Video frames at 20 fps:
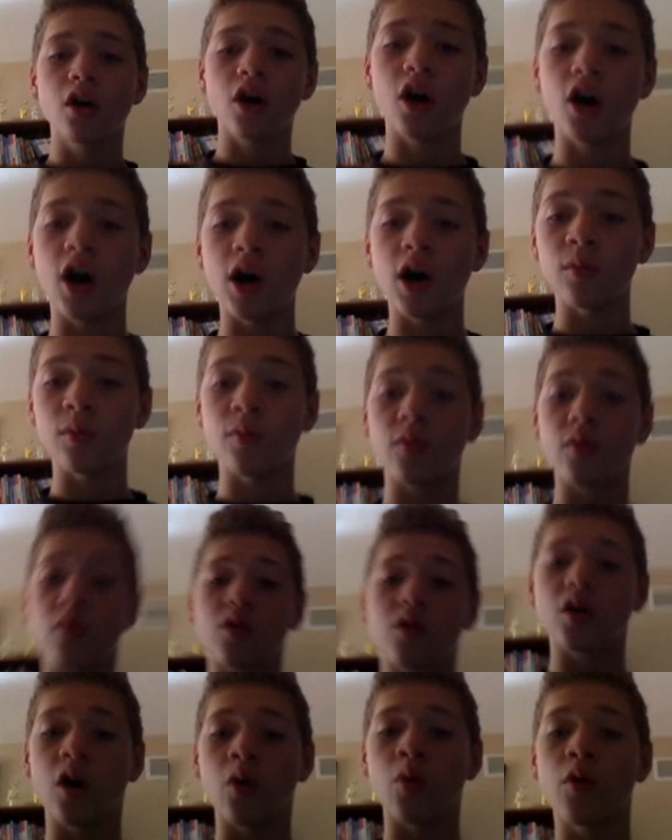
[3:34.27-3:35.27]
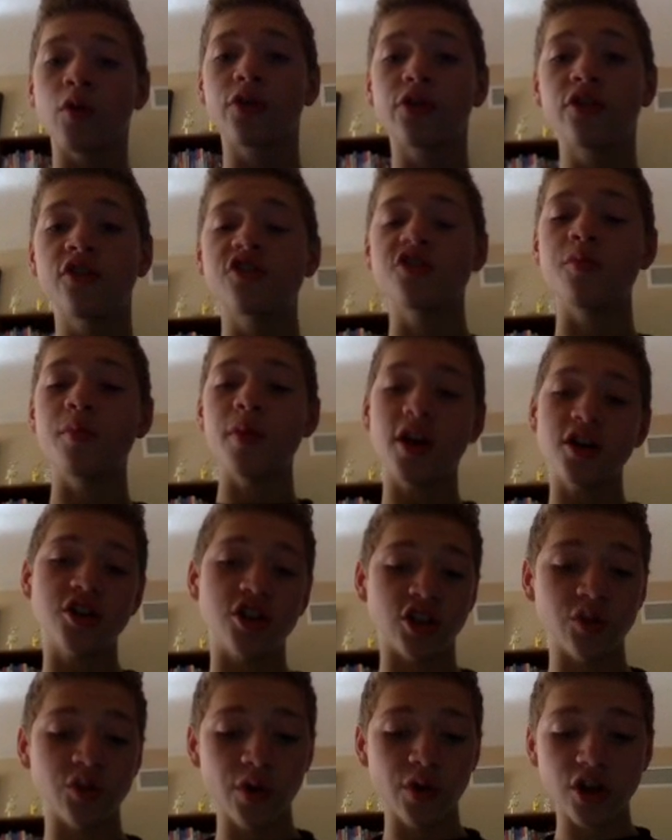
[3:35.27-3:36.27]
with the
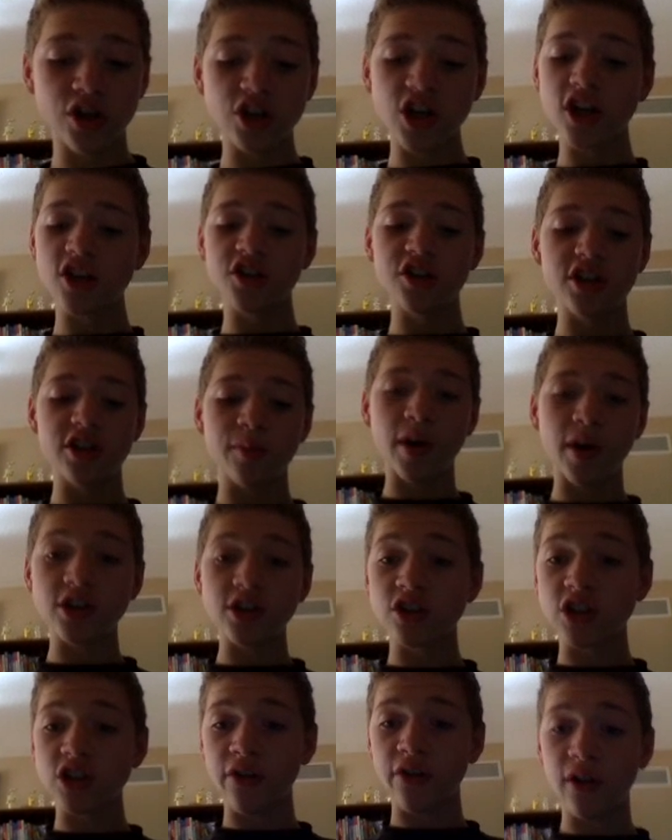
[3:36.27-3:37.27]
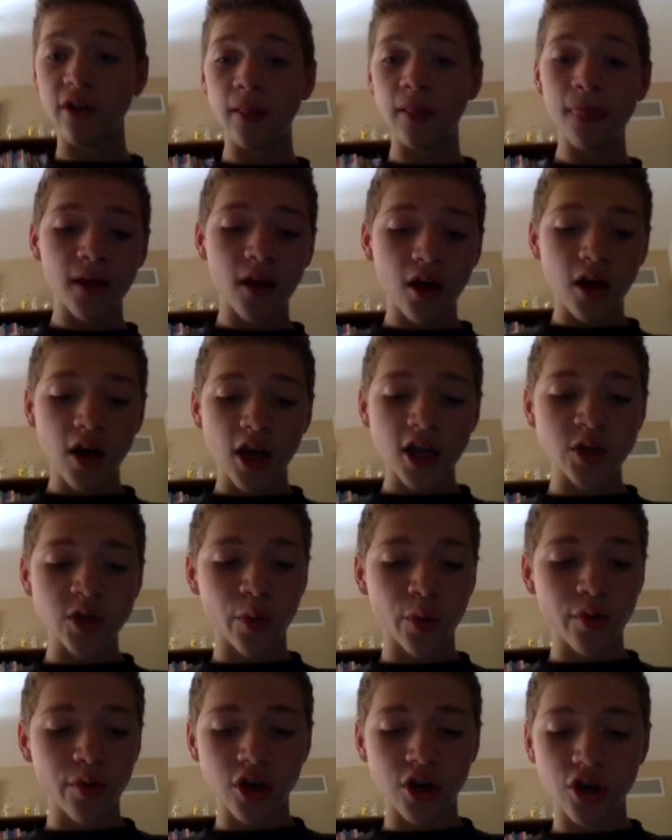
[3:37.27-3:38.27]
dimensions. We can change the dimensions of it. And
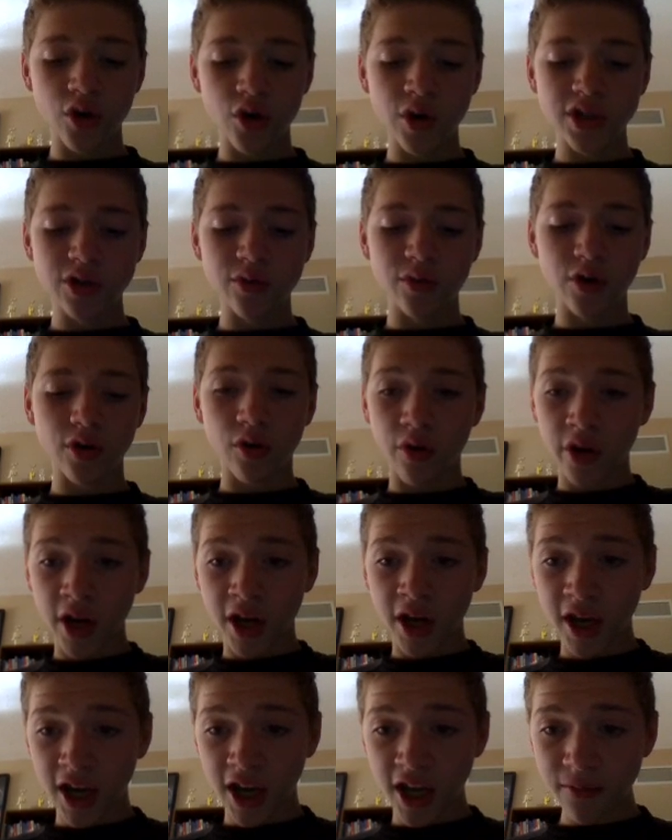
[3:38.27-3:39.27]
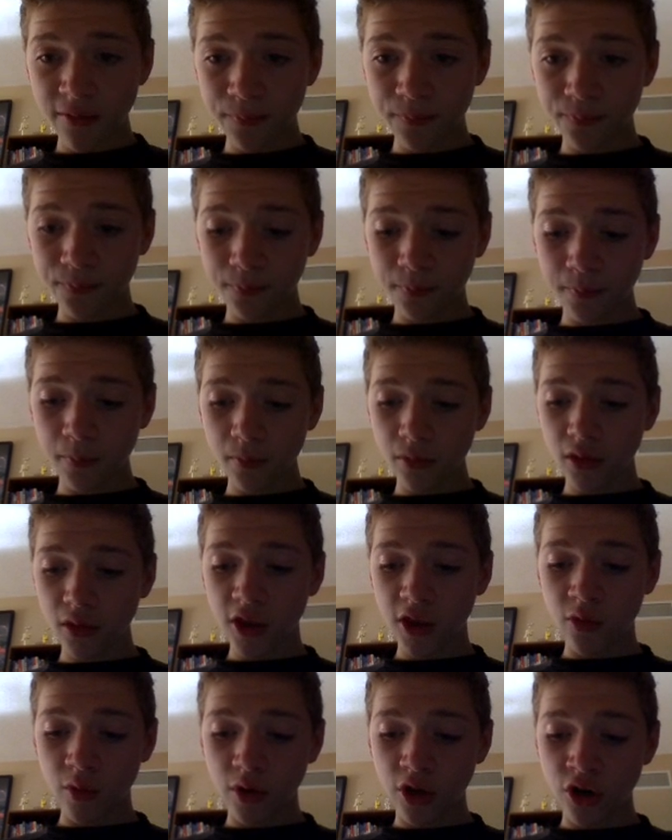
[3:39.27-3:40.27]
so what we can do is we can go into height,
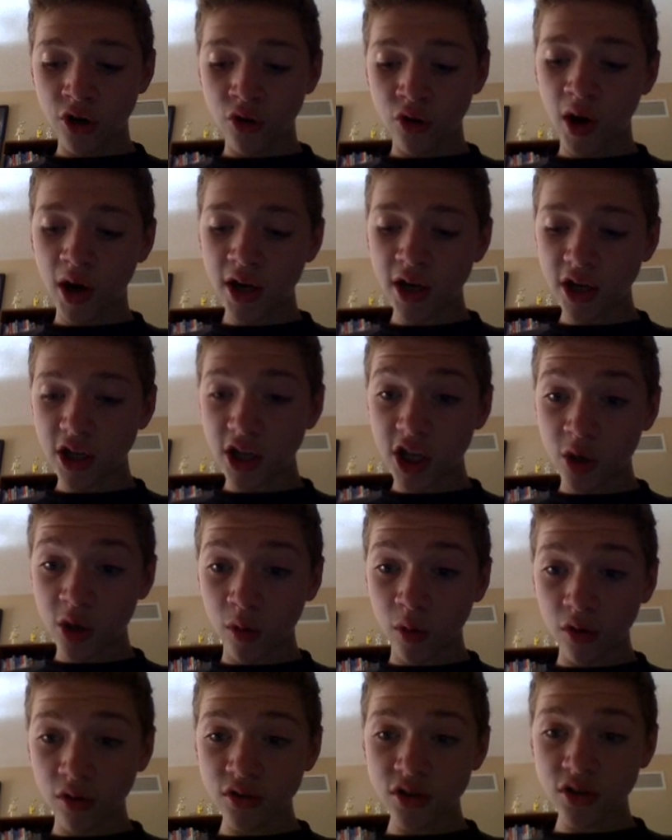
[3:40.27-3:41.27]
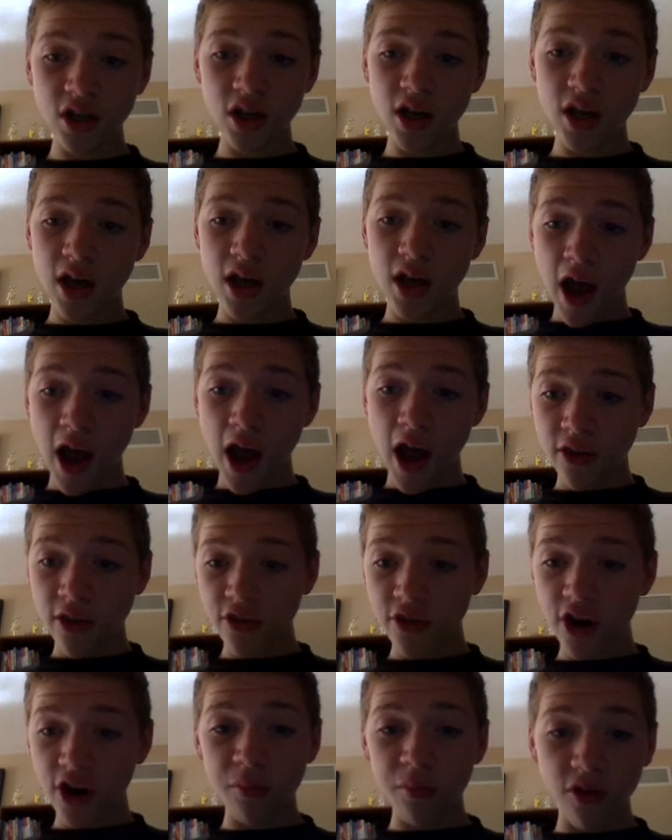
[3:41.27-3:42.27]
and we can do height equals, and
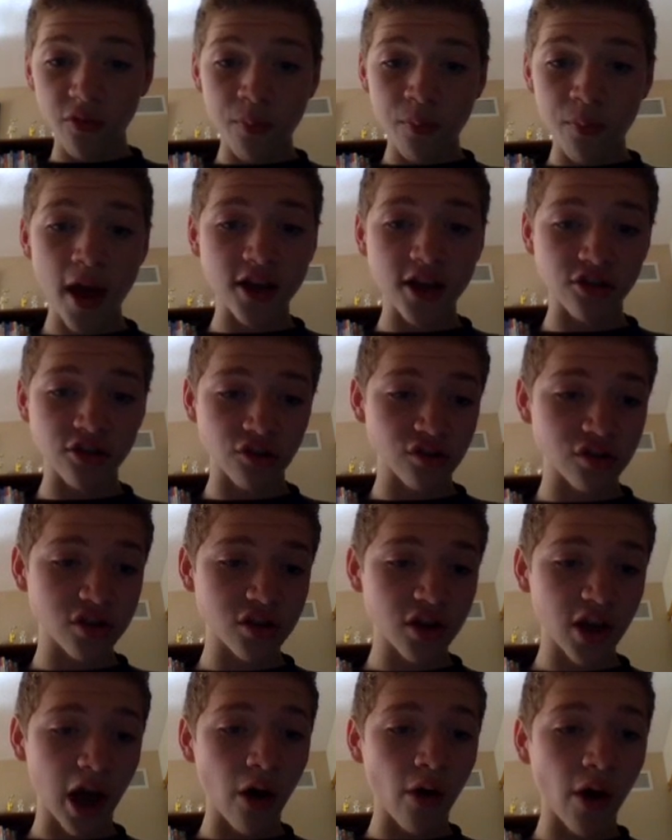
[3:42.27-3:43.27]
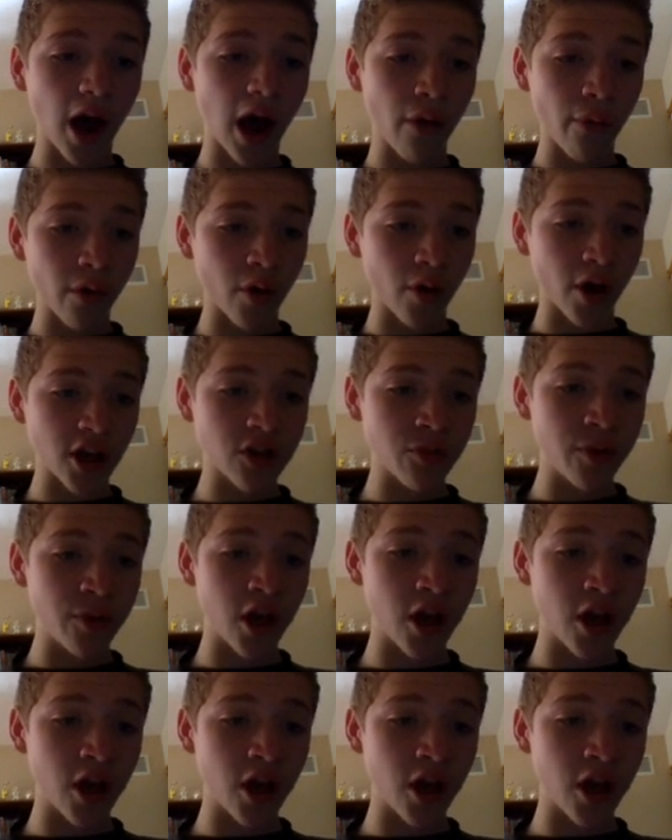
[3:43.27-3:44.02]
then the number of pixels, how high we want it to